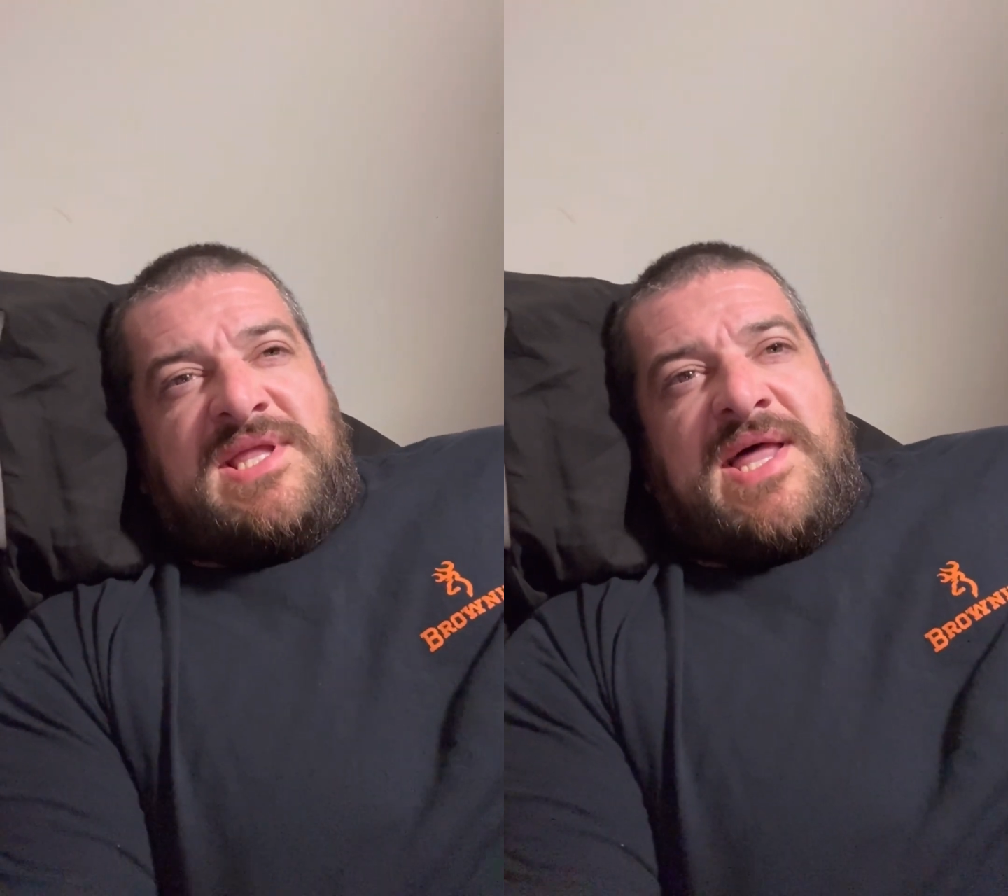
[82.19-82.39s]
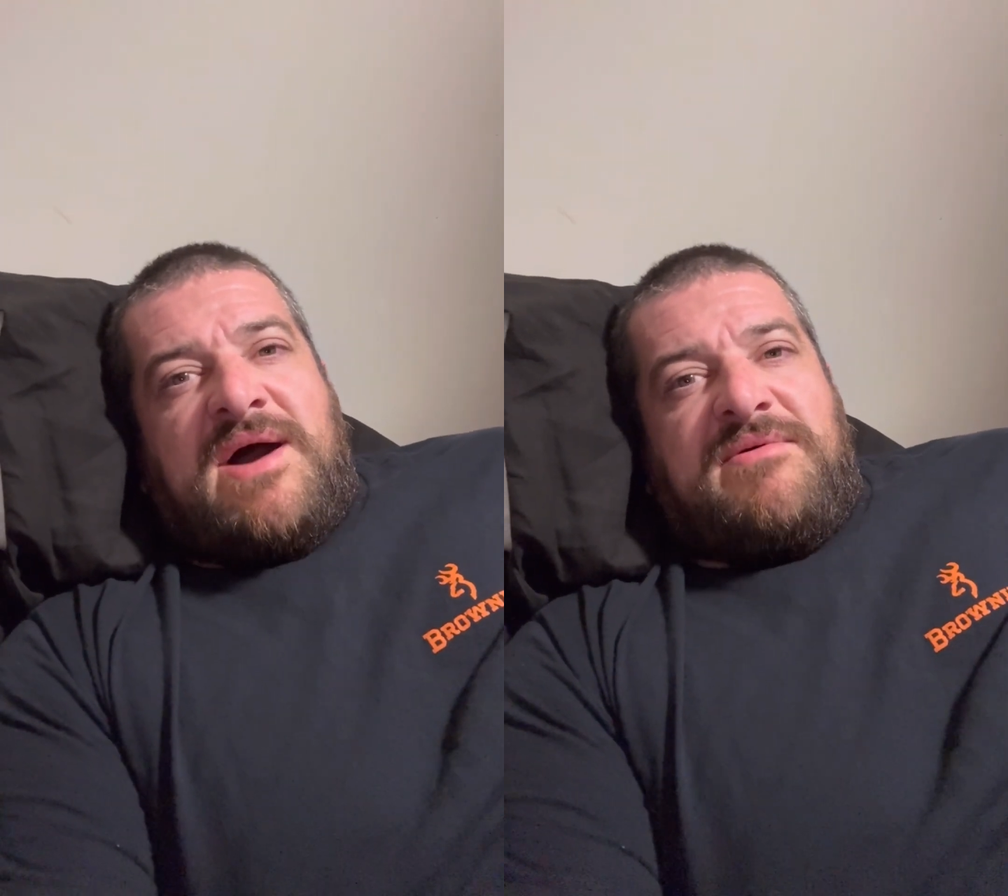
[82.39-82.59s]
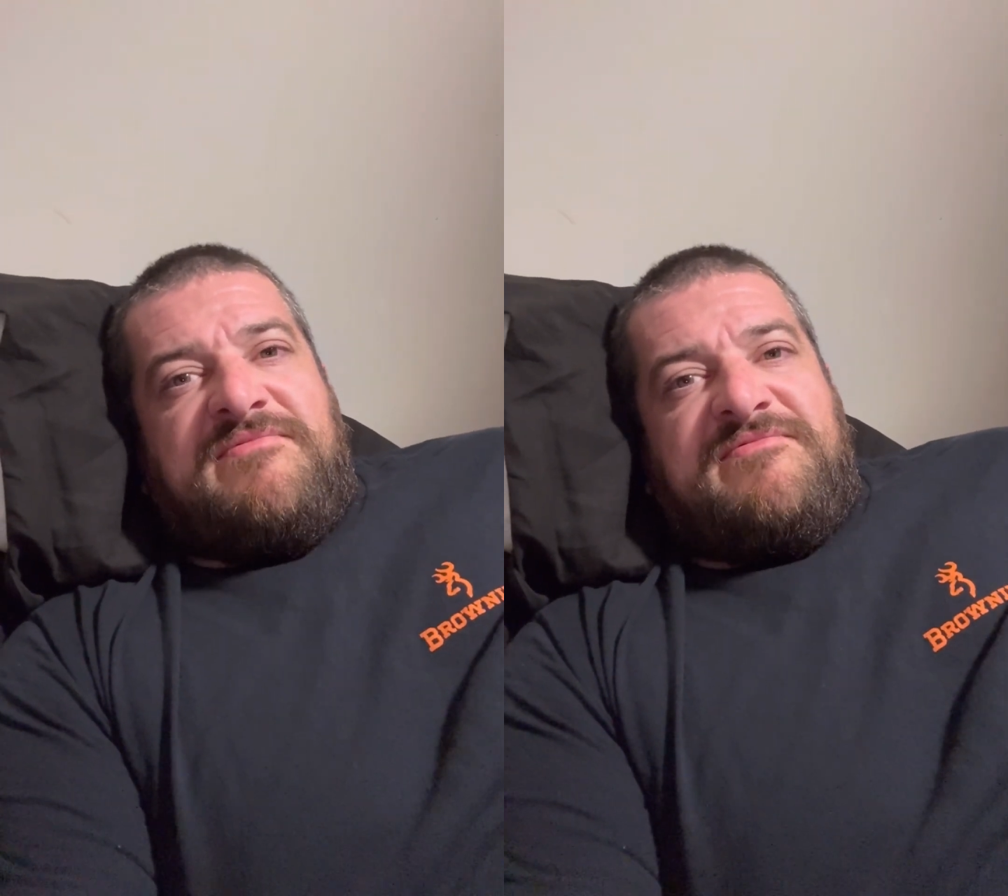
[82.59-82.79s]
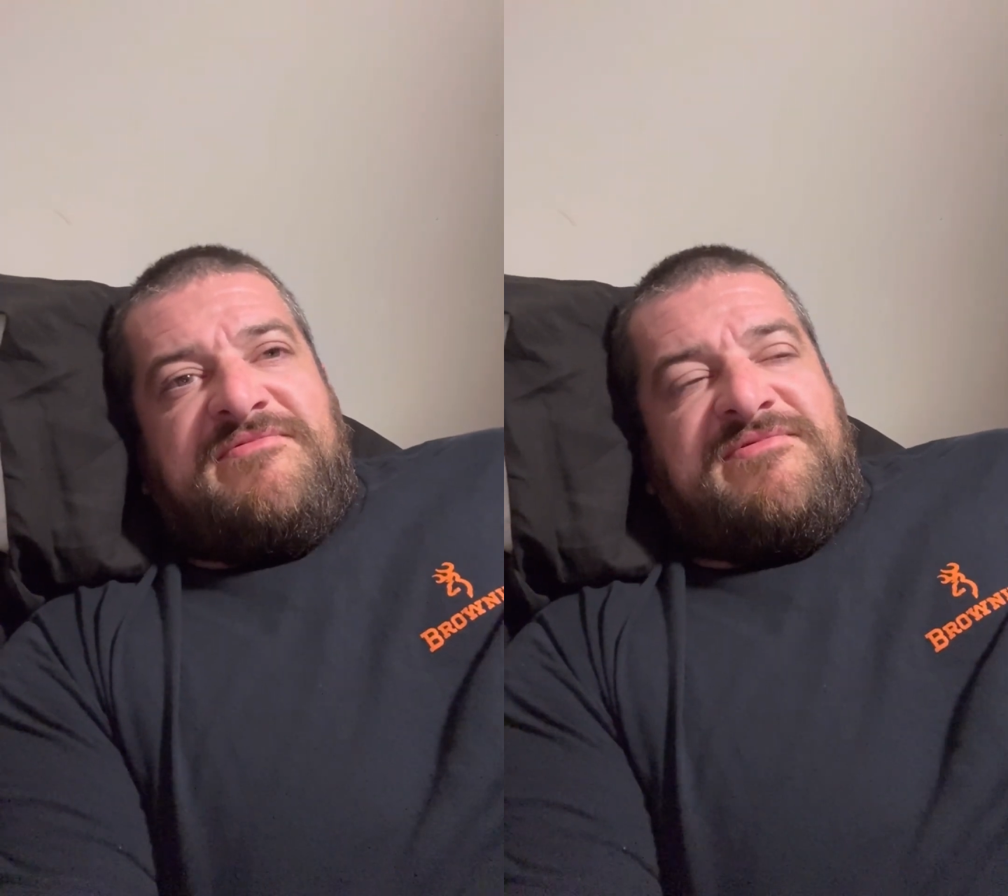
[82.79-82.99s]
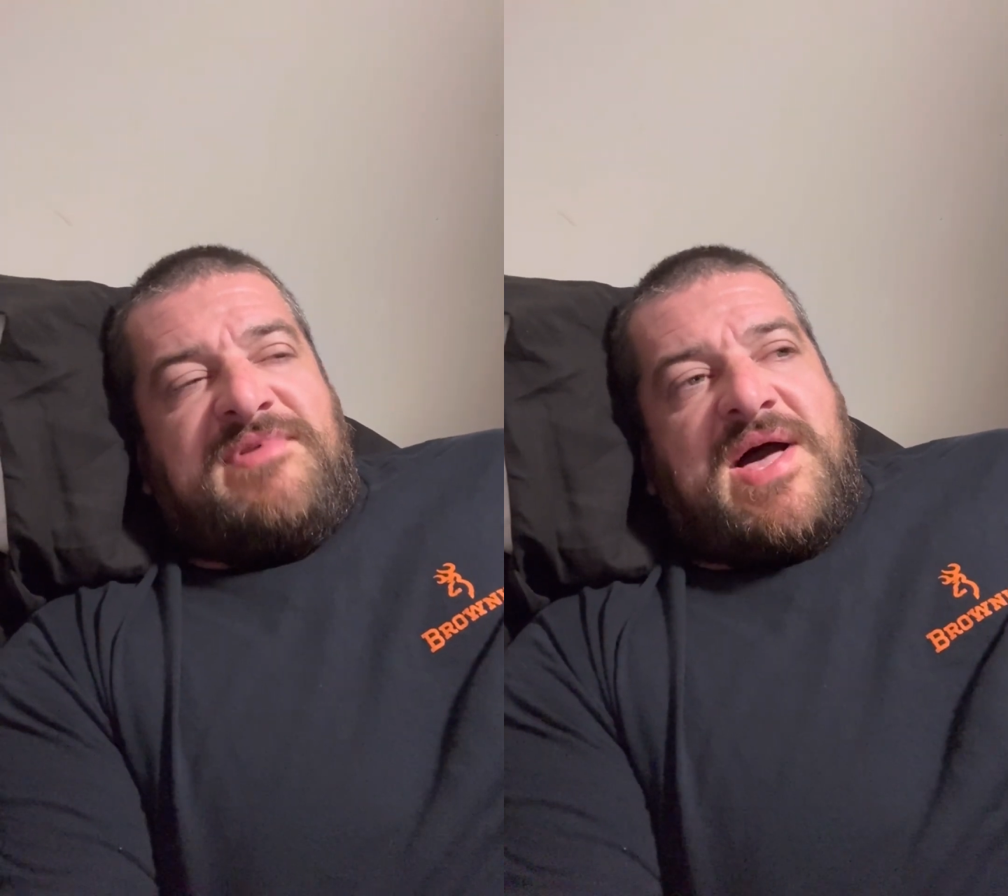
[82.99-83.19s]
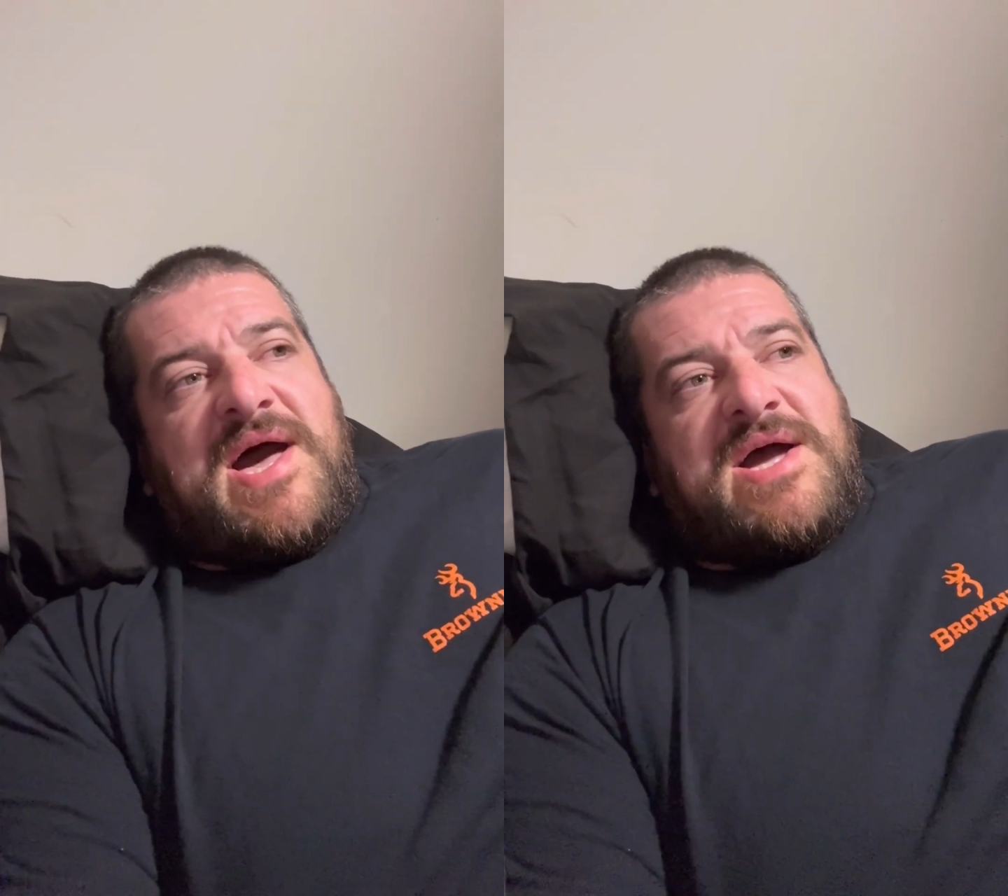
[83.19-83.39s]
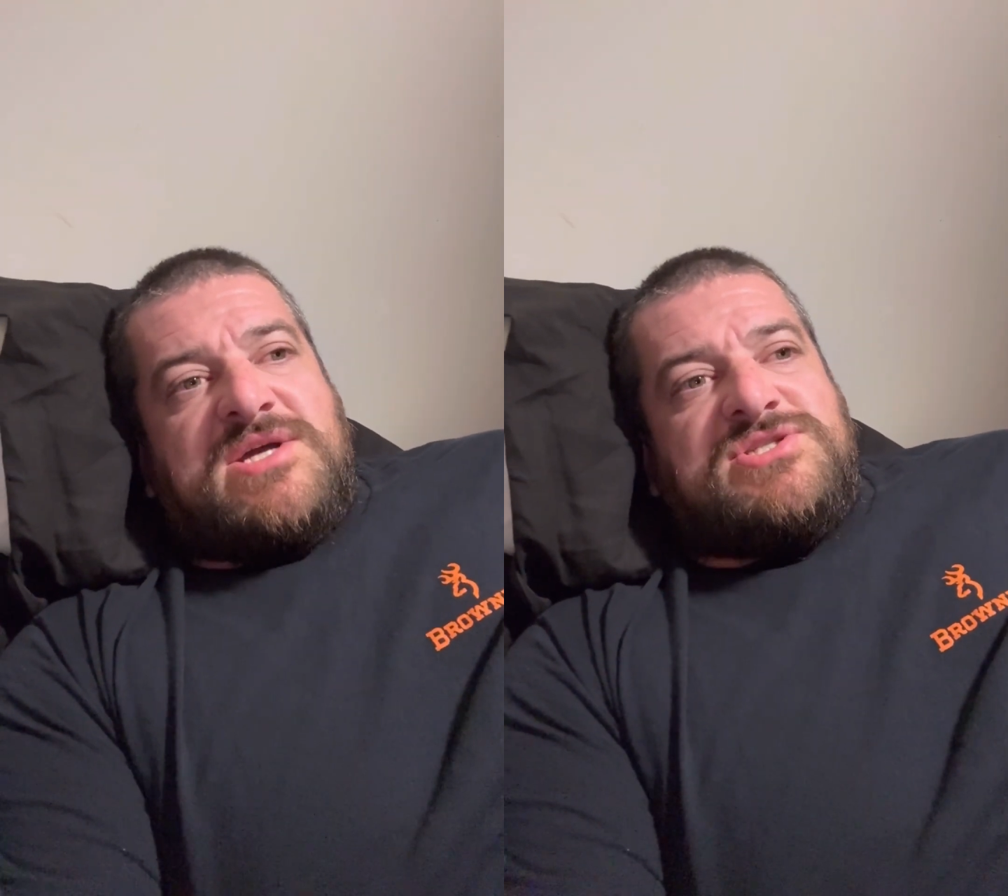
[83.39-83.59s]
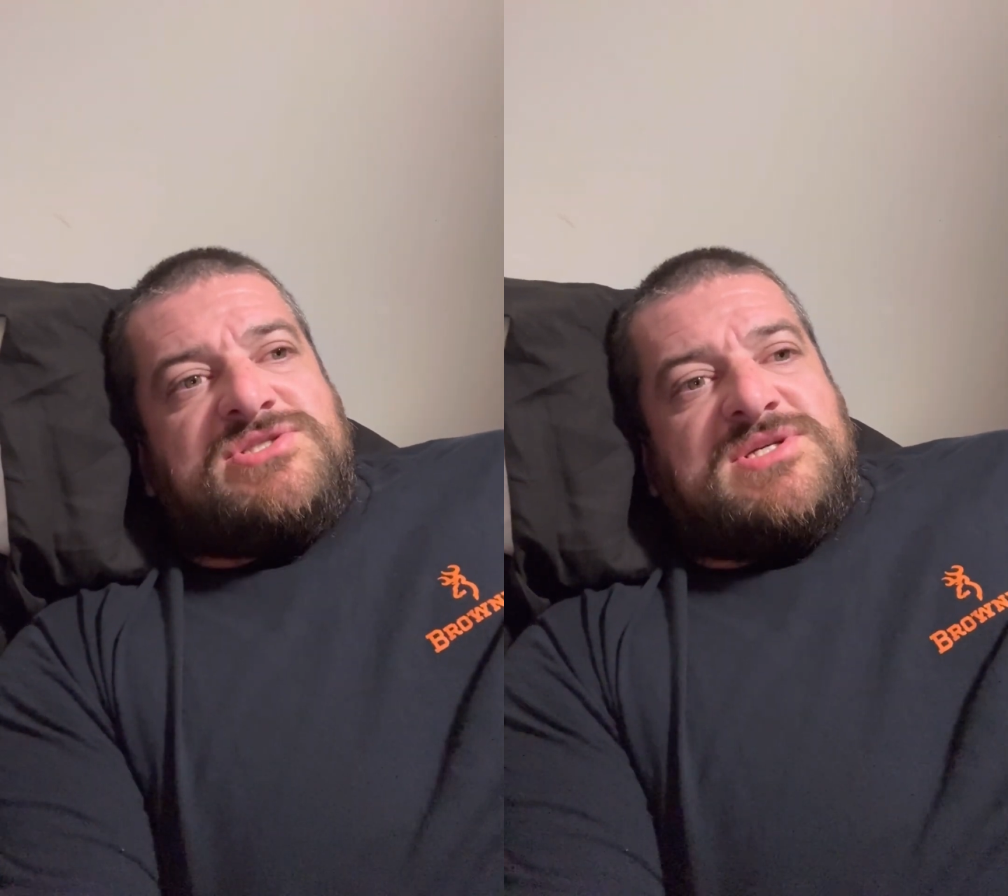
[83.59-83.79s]
loud
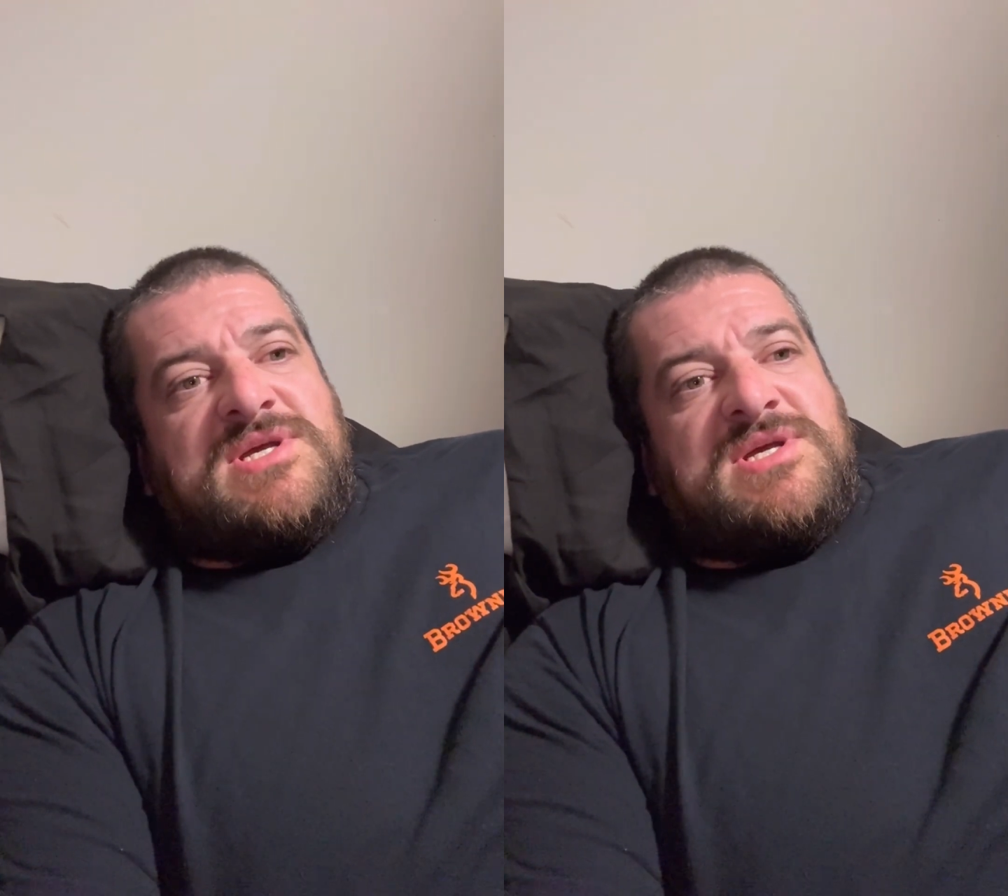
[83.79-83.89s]
flash